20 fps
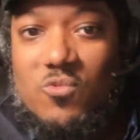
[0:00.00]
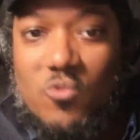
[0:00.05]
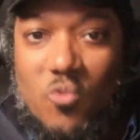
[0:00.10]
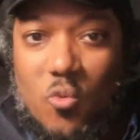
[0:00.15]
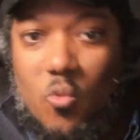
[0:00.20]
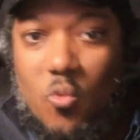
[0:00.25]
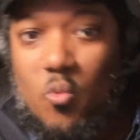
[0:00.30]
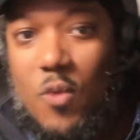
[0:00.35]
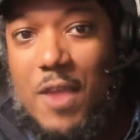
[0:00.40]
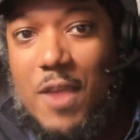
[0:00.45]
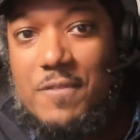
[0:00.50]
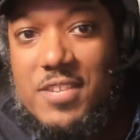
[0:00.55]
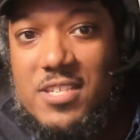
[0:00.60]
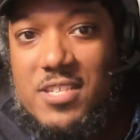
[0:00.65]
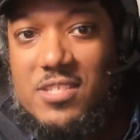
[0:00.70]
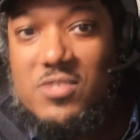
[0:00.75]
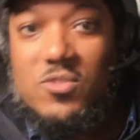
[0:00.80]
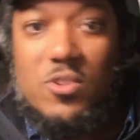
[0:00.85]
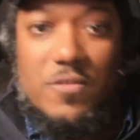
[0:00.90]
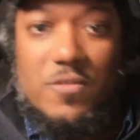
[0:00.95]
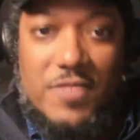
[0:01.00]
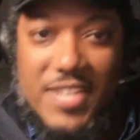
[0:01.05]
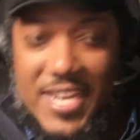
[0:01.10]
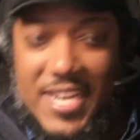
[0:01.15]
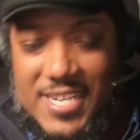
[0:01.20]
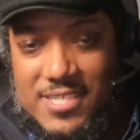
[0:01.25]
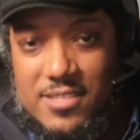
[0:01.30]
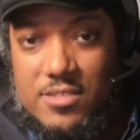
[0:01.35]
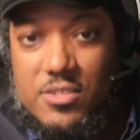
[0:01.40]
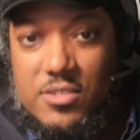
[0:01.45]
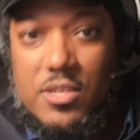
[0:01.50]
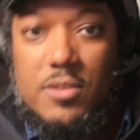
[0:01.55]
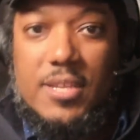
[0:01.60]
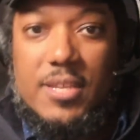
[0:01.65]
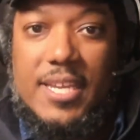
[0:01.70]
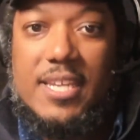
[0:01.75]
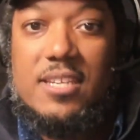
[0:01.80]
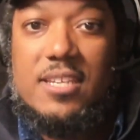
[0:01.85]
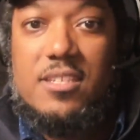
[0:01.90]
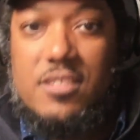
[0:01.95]
Revit certification,
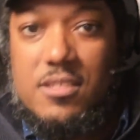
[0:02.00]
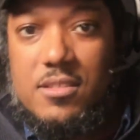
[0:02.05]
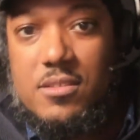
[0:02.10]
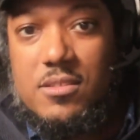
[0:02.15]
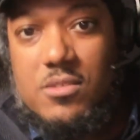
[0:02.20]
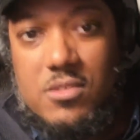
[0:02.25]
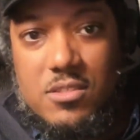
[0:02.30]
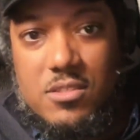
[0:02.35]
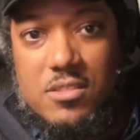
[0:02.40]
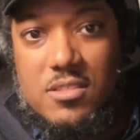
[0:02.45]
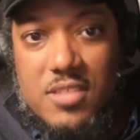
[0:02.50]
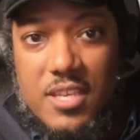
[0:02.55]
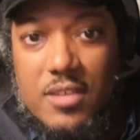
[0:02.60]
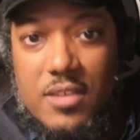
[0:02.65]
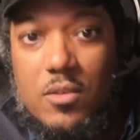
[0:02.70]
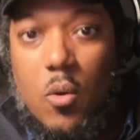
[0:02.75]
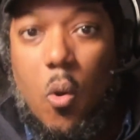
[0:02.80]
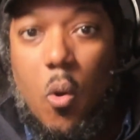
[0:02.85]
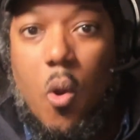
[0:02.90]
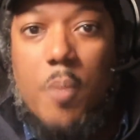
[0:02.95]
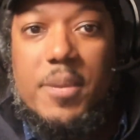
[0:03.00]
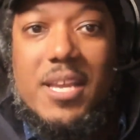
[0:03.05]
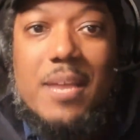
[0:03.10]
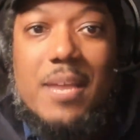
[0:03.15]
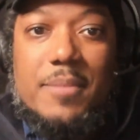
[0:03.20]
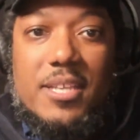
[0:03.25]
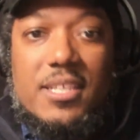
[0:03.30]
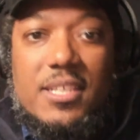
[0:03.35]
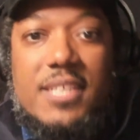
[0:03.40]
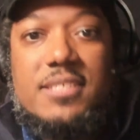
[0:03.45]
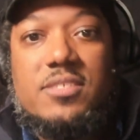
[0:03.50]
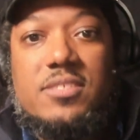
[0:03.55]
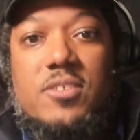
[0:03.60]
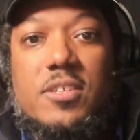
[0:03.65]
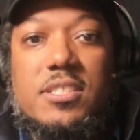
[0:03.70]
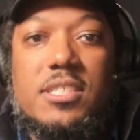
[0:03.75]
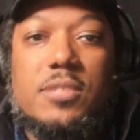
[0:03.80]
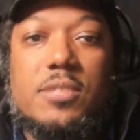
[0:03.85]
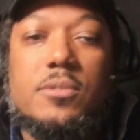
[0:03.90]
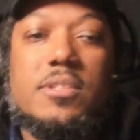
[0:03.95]
like in a skill, or becoming a licensed
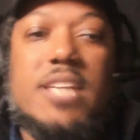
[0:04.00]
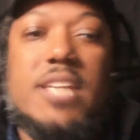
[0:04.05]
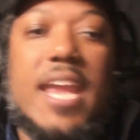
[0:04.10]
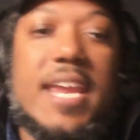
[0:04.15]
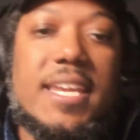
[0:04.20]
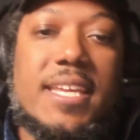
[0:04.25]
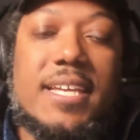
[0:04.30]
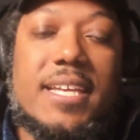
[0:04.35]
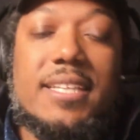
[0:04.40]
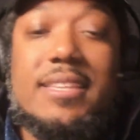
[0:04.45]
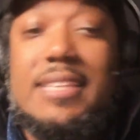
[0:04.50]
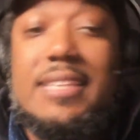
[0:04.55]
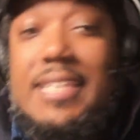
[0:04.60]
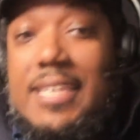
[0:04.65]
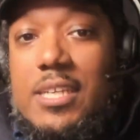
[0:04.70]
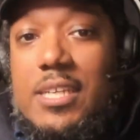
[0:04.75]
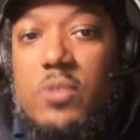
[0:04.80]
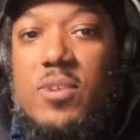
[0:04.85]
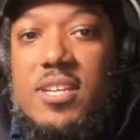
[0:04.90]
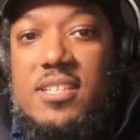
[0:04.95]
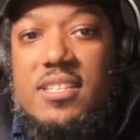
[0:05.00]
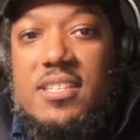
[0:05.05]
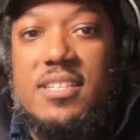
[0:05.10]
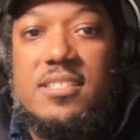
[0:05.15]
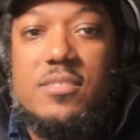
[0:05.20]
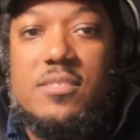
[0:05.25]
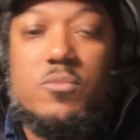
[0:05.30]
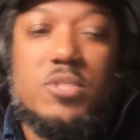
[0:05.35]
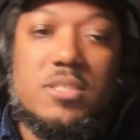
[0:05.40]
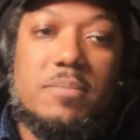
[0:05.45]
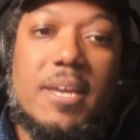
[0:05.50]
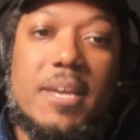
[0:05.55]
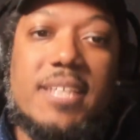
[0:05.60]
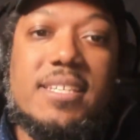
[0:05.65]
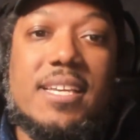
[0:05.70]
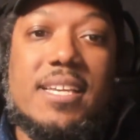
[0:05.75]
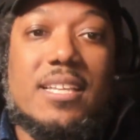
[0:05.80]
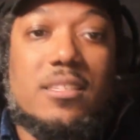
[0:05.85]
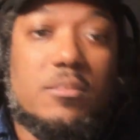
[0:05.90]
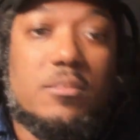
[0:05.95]
architect or gaining a LEED accreditation, which might
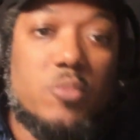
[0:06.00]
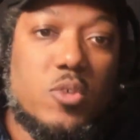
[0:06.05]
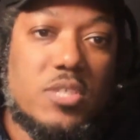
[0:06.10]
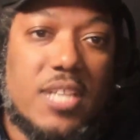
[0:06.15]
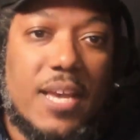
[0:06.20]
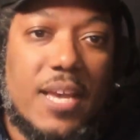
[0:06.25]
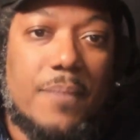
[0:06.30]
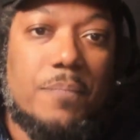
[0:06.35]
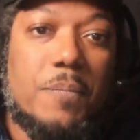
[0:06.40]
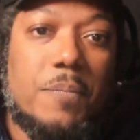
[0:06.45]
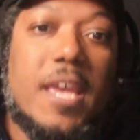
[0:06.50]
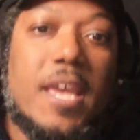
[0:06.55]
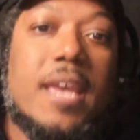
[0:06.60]
take a little more time.